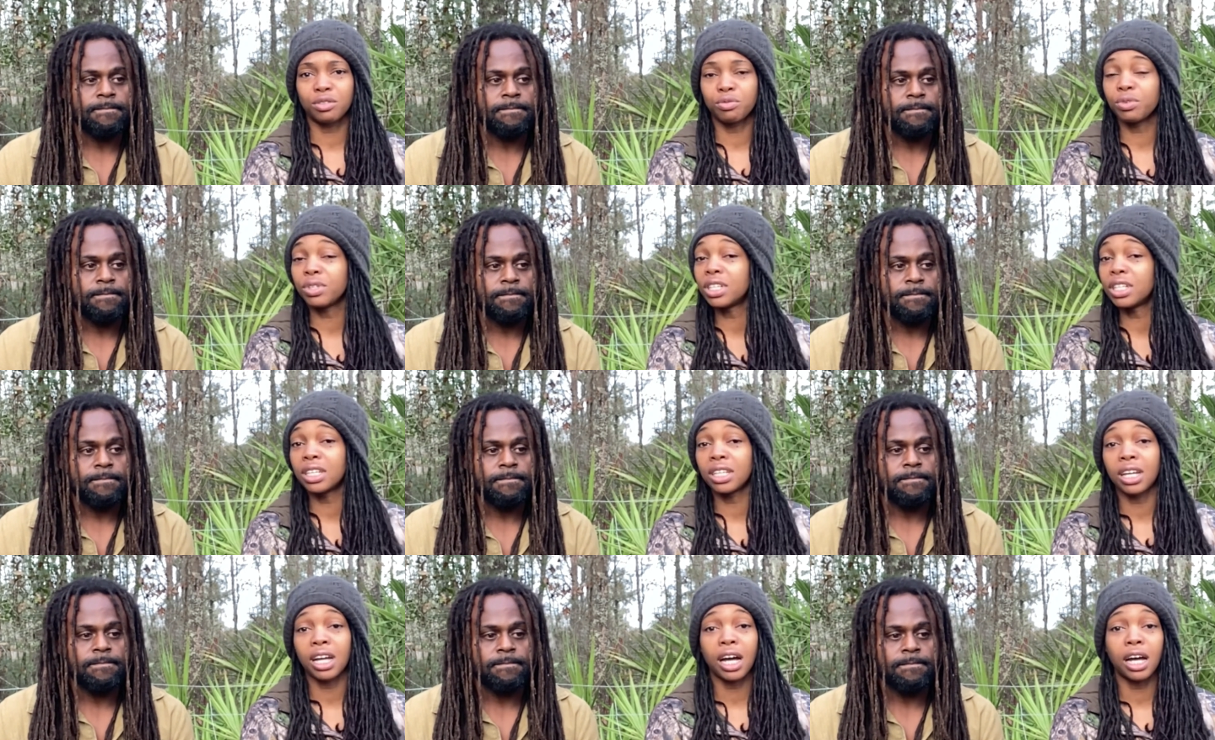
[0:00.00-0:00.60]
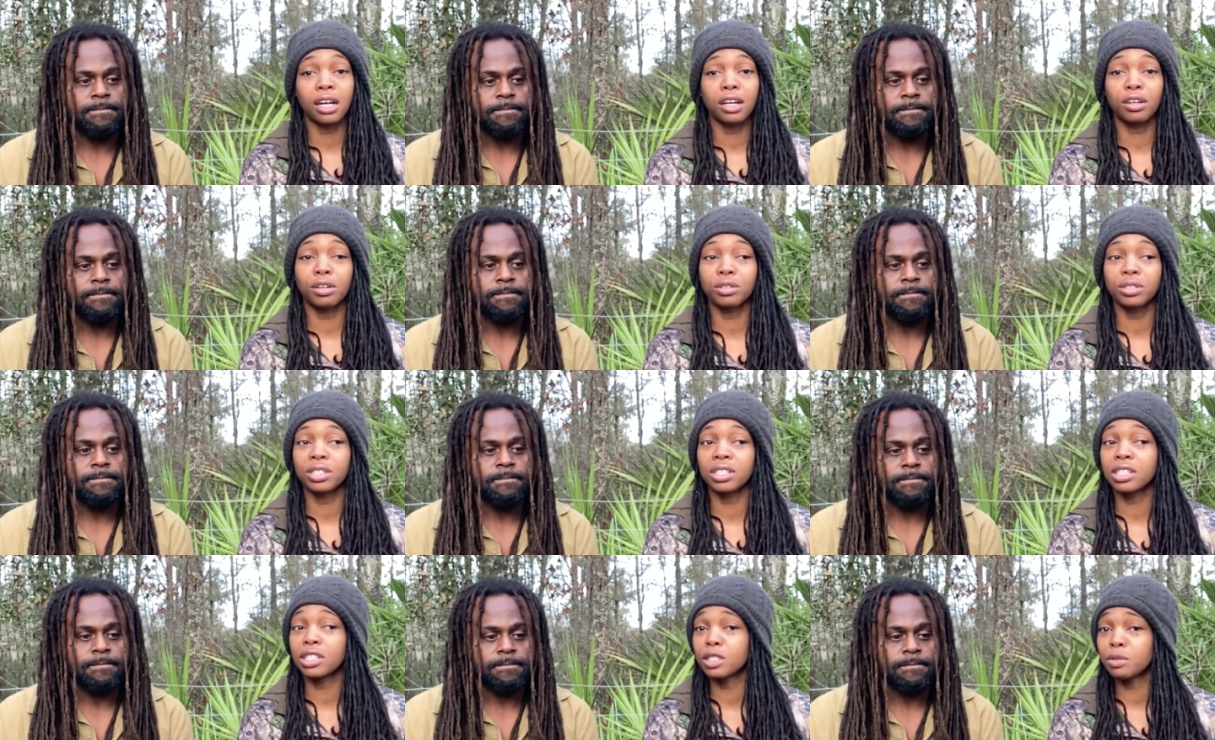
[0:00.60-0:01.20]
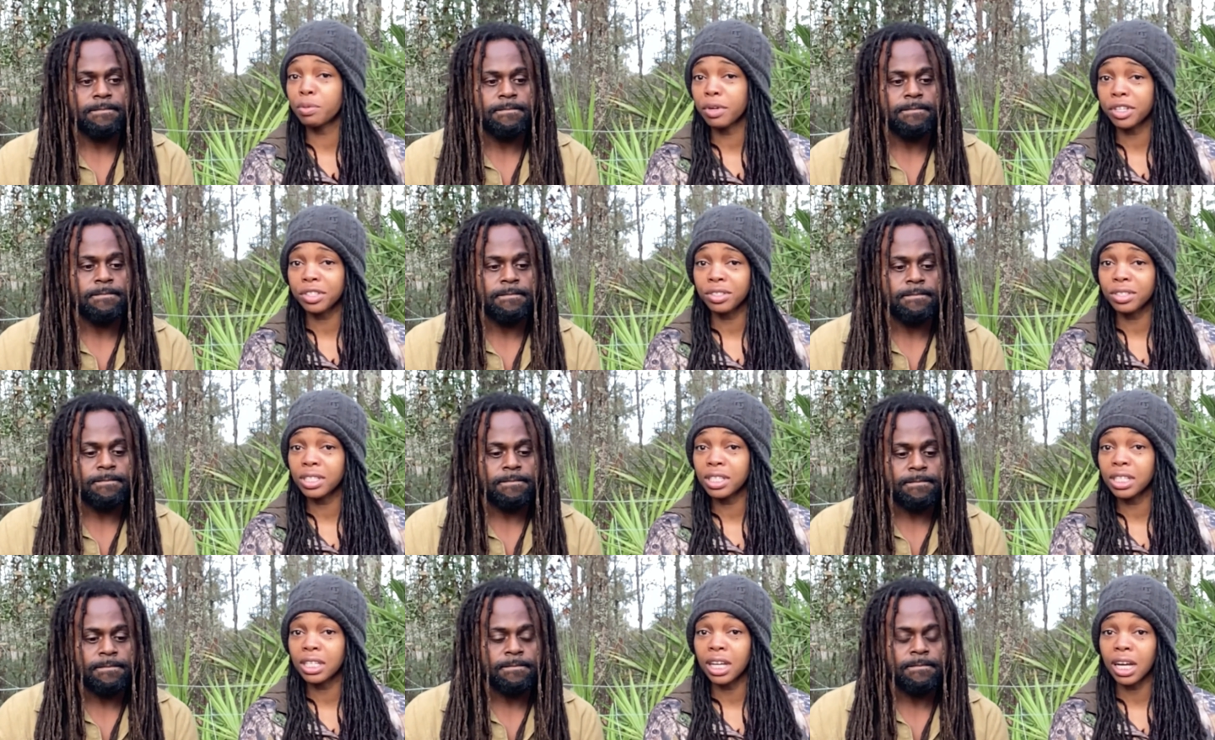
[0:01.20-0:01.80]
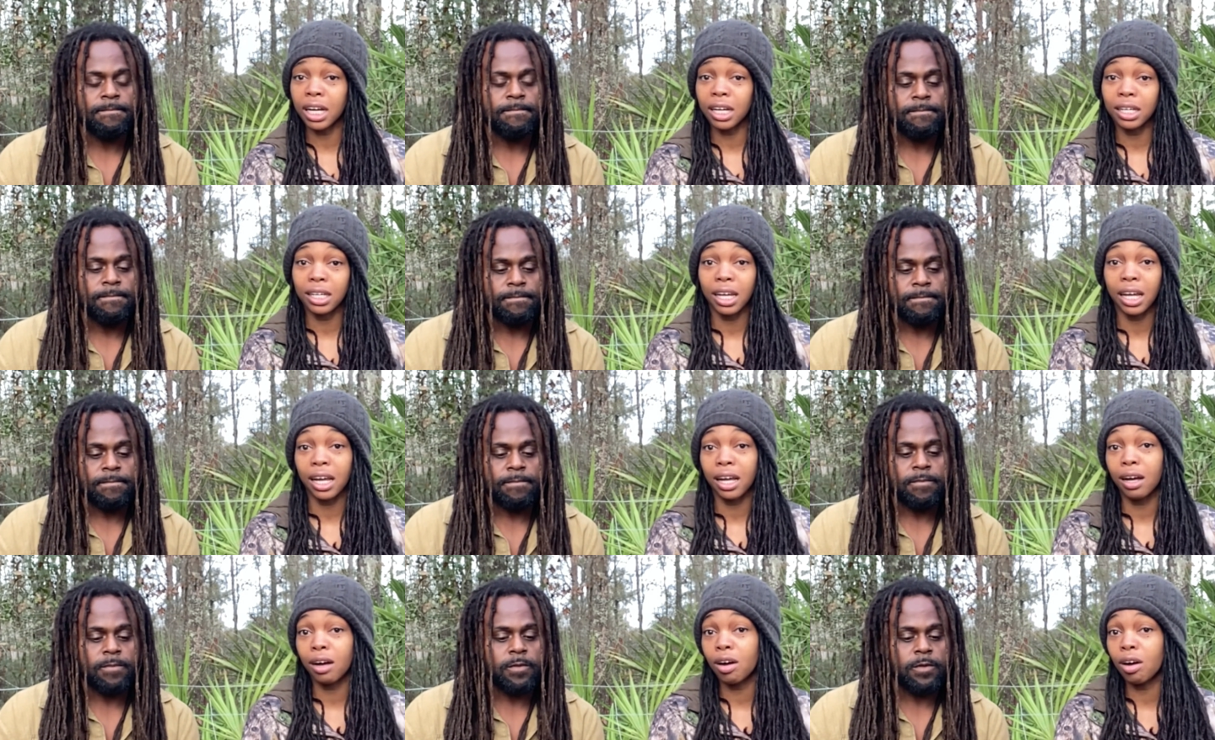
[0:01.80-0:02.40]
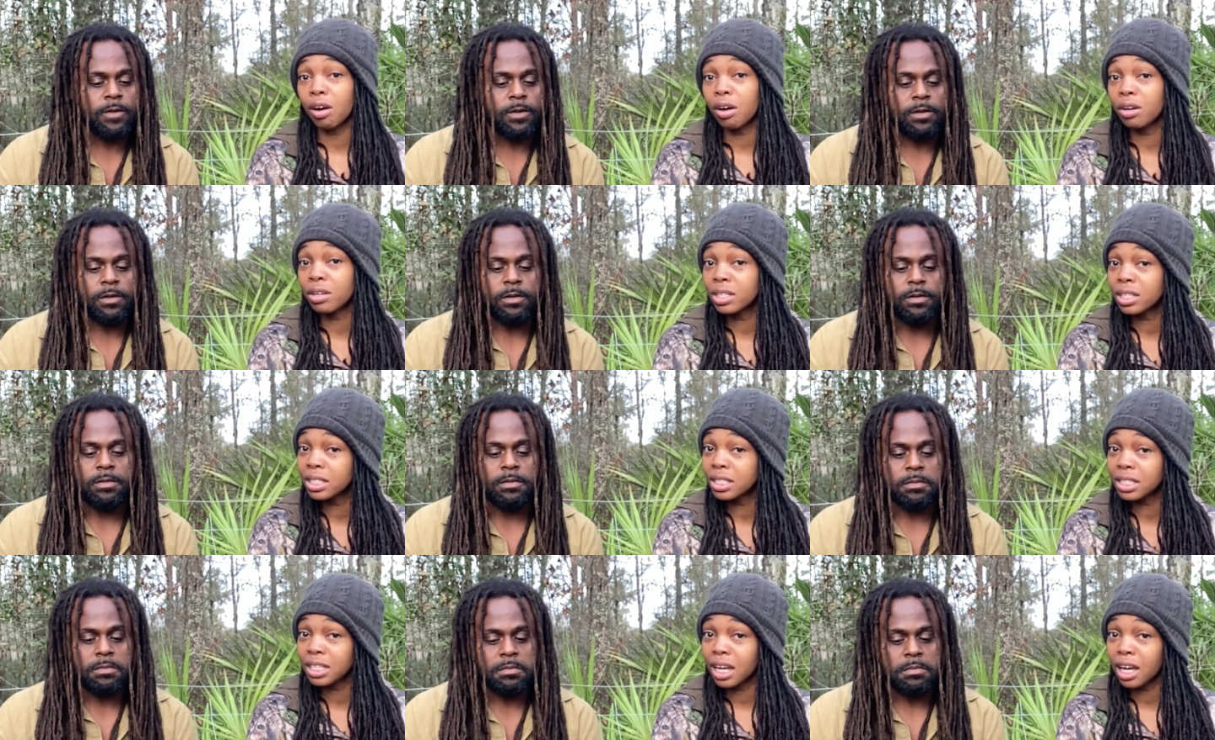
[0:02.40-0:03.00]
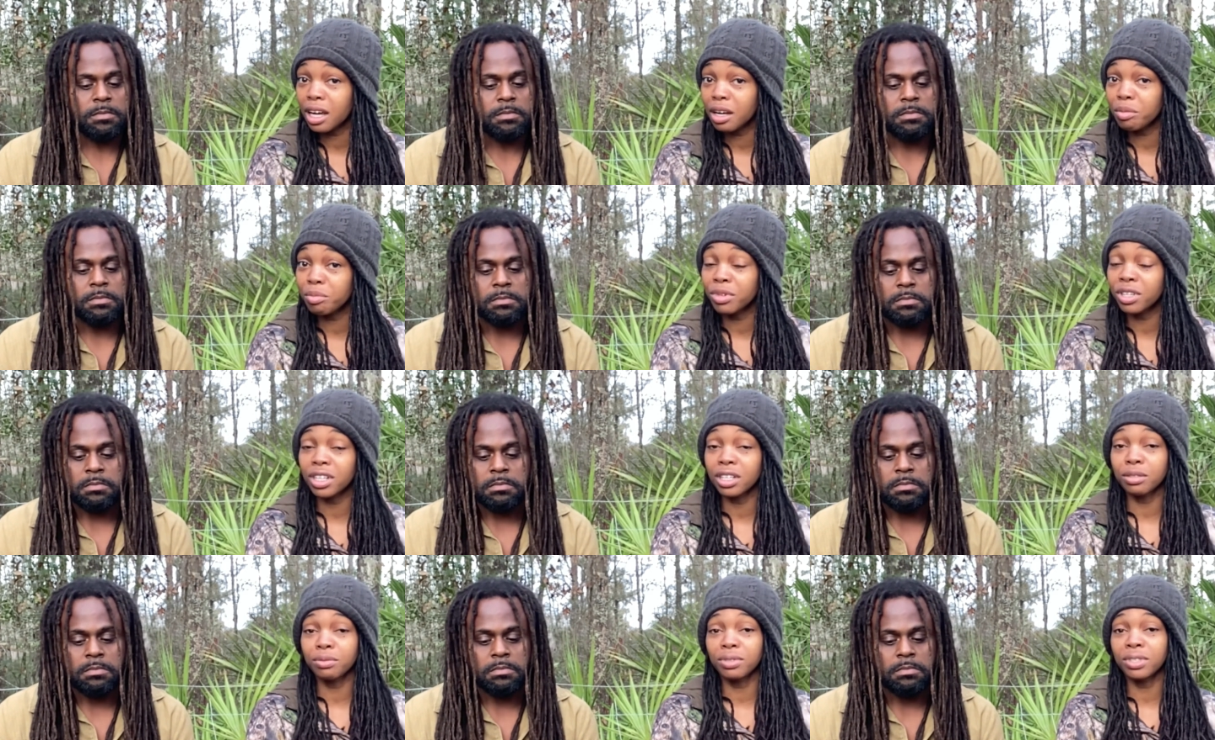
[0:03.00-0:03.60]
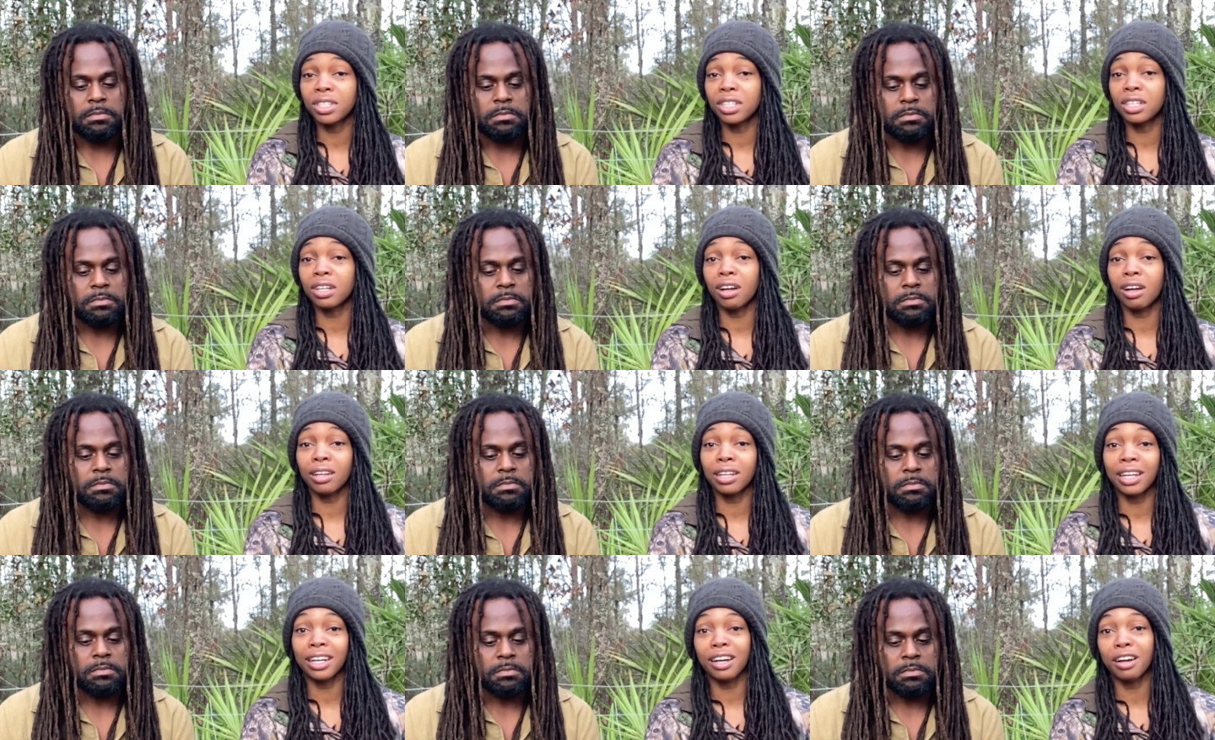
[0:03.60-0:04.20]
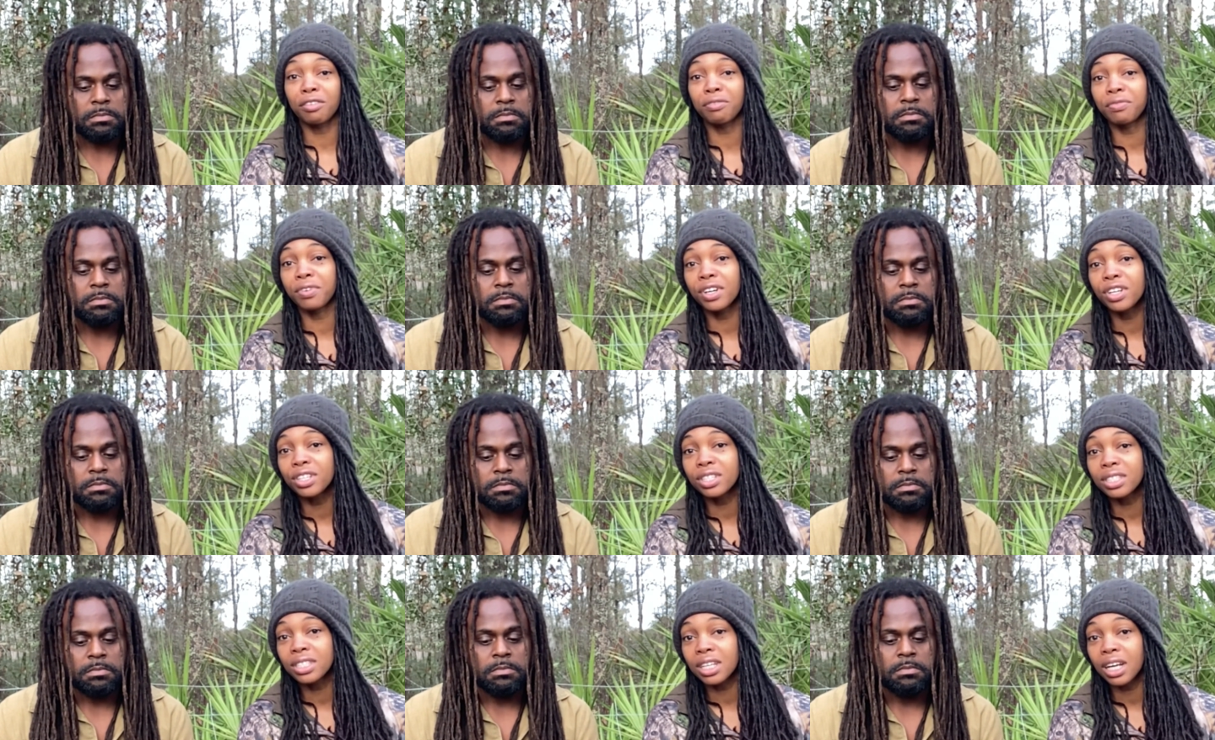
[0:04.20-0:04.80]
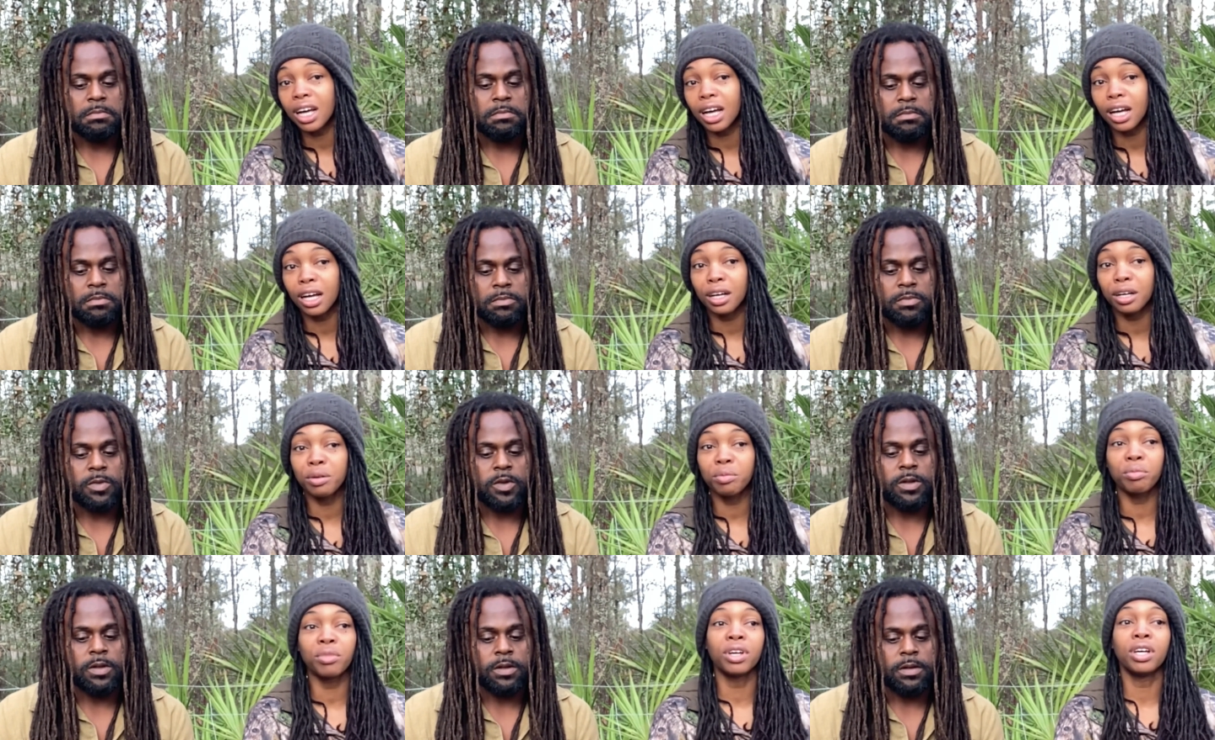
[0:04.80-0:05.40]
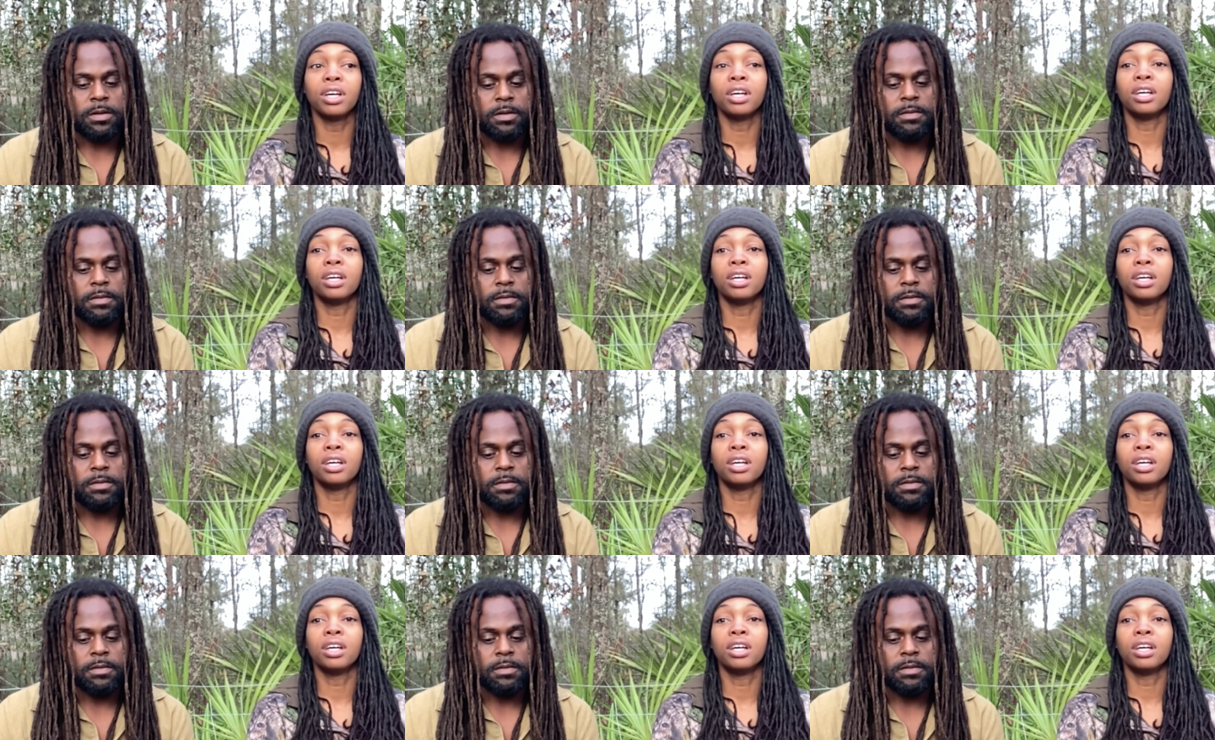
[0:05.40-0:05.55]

Speaker 1: We did not go to the specialty dining at all this time because we did all that our first time. Yeah.